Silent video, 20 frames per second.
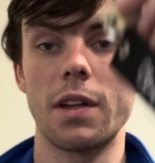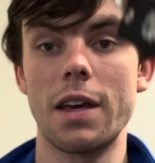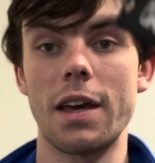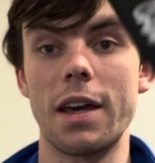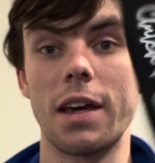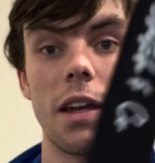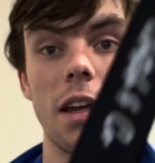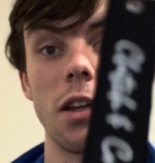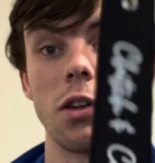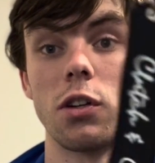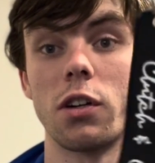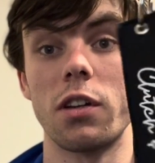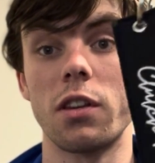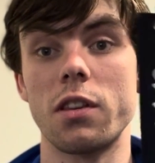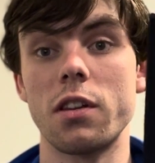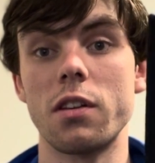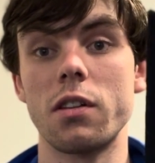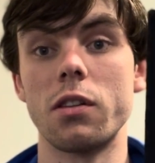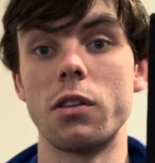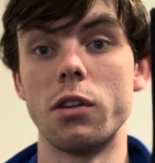I
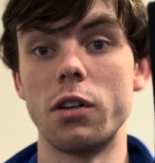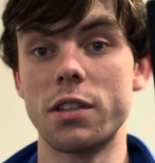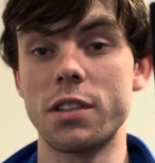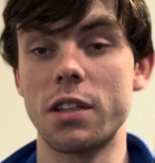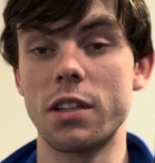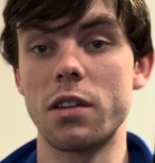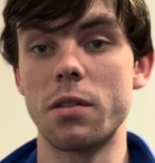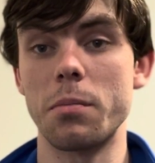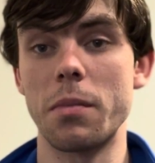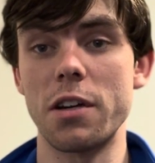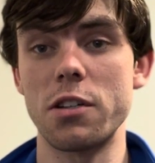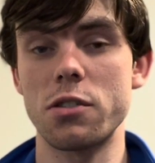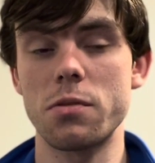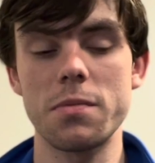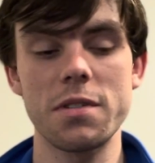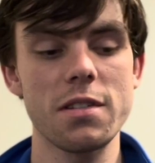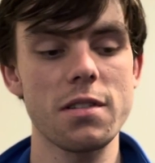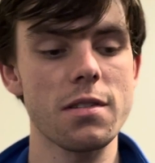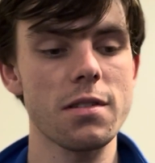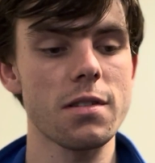looked at the
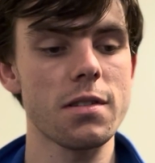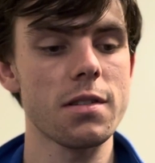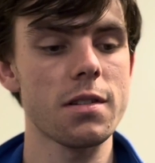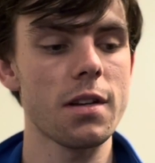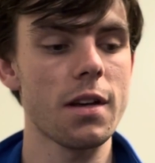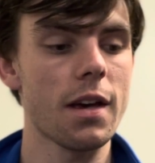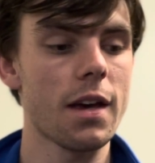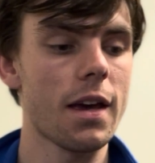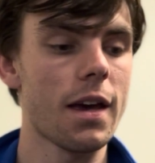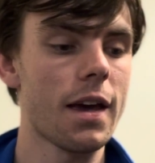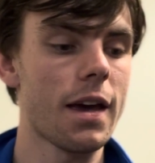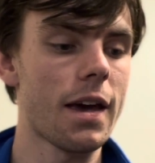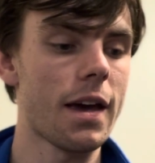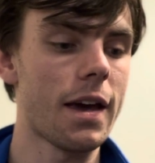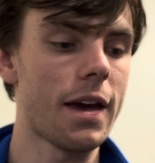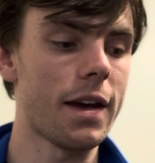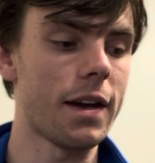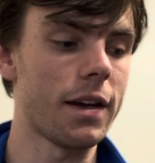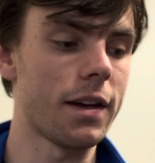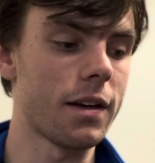measurements,
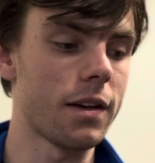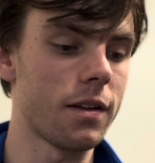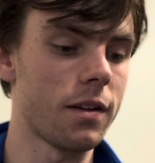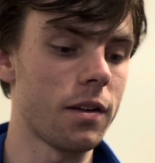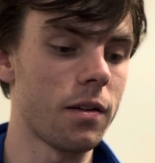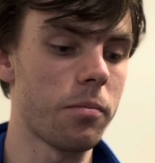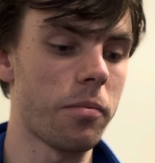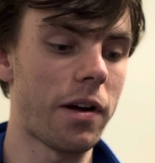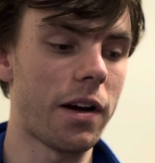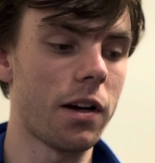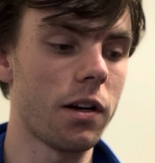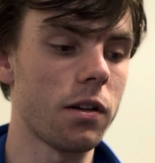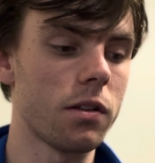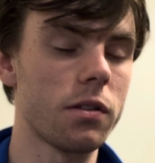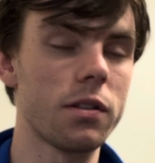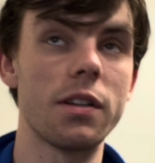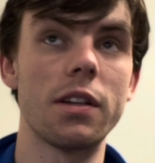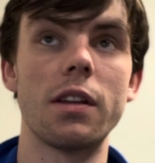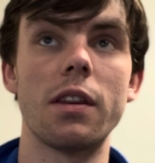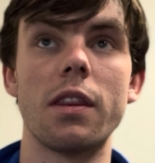and
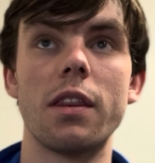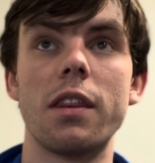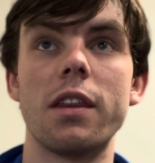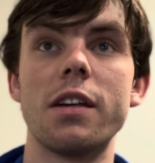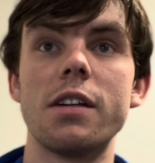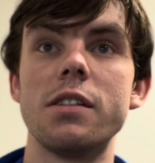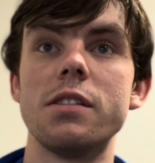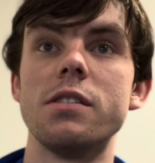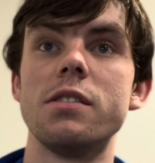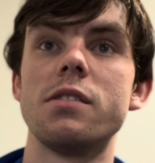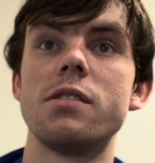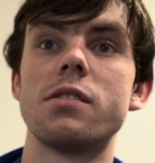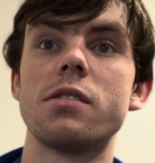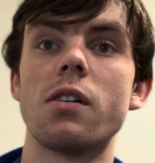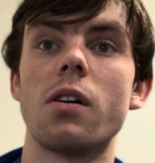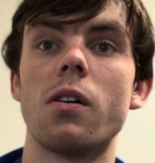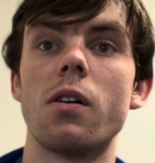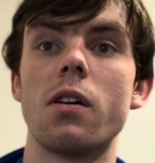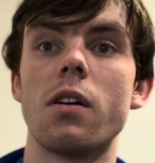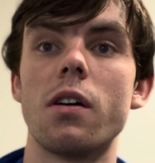apparently these
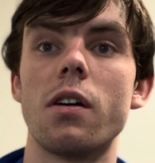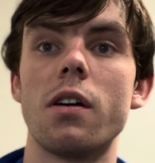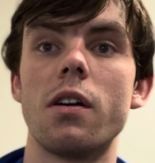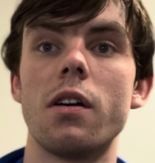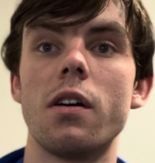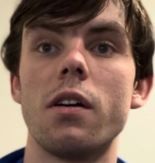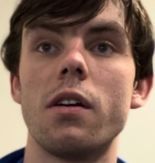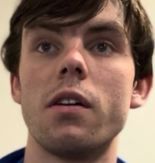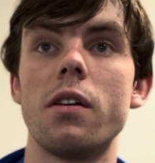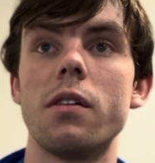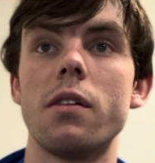are